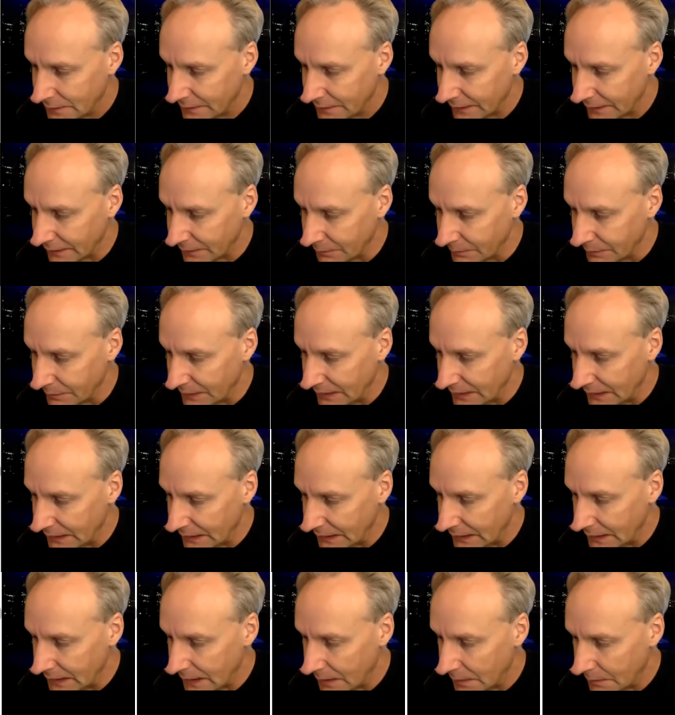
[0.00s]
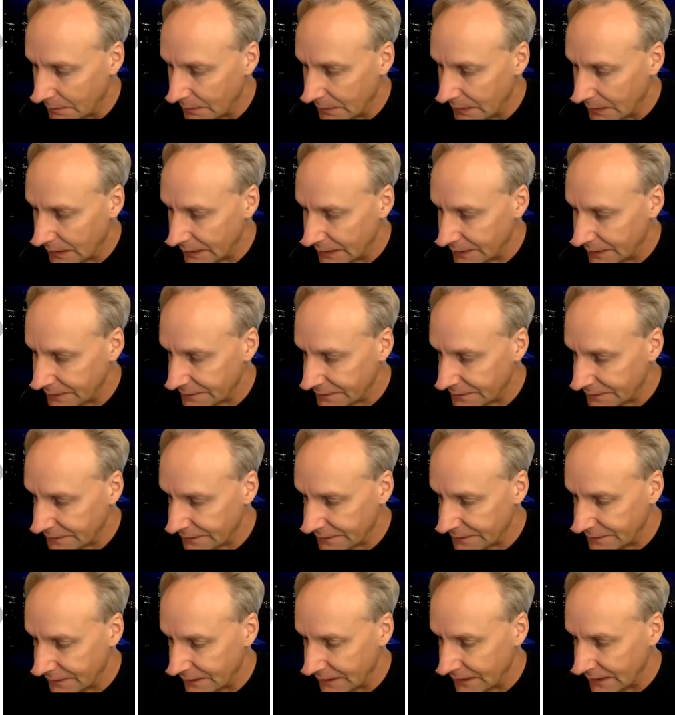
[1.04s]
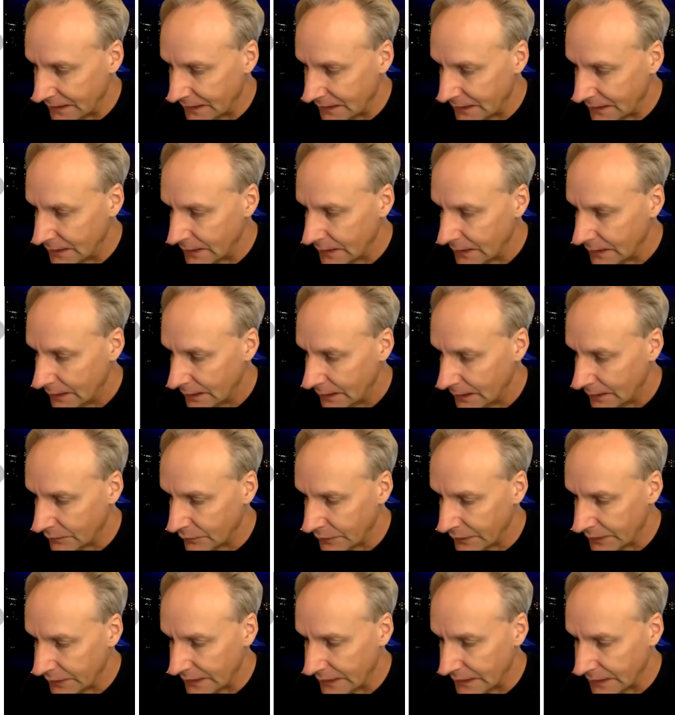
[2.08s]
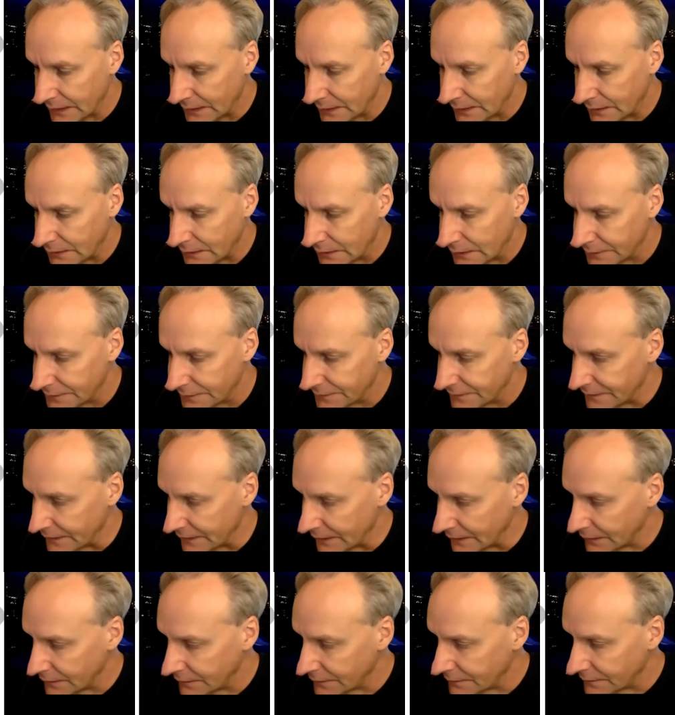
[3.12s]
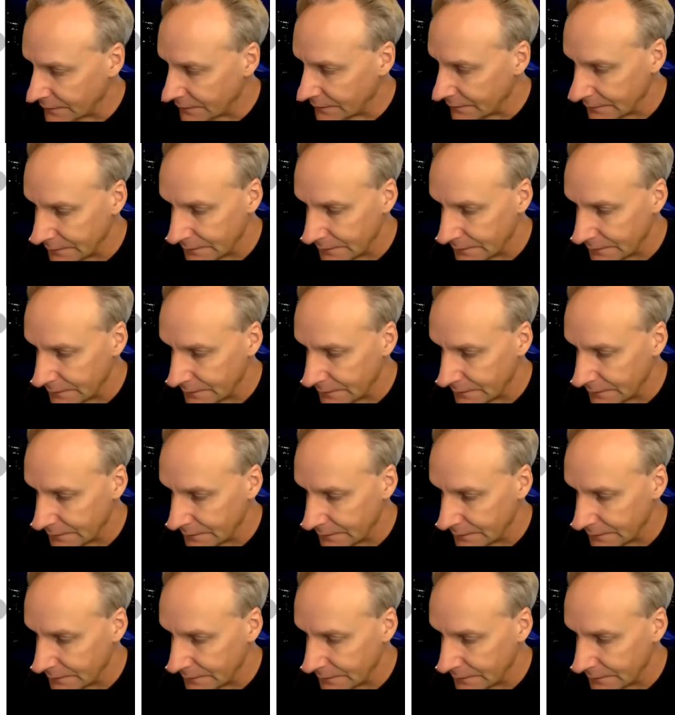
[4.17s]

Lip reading: Take b minus 16, and we get 6.